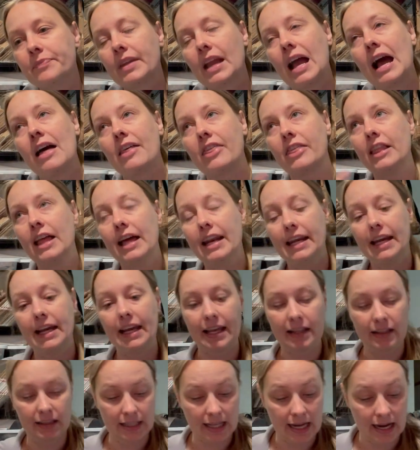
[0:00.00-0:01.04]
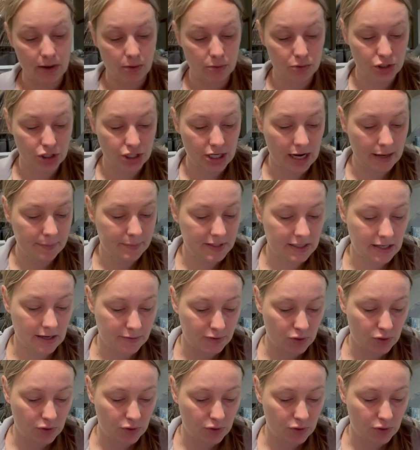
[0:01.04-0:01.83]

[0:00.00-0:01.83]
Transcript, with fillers: athletic and lounge type stuff.